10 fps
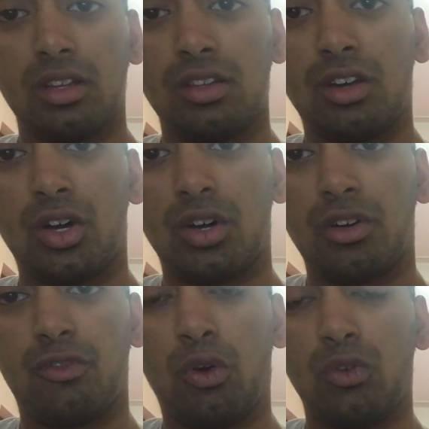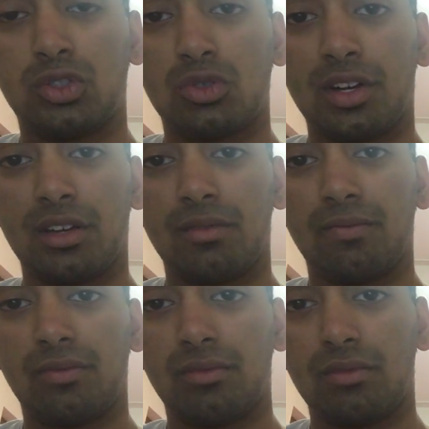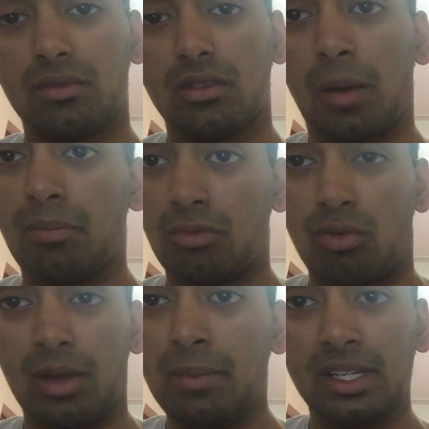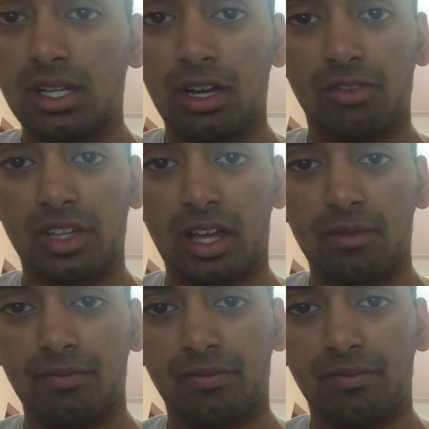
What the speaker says: 4th string immediately after that.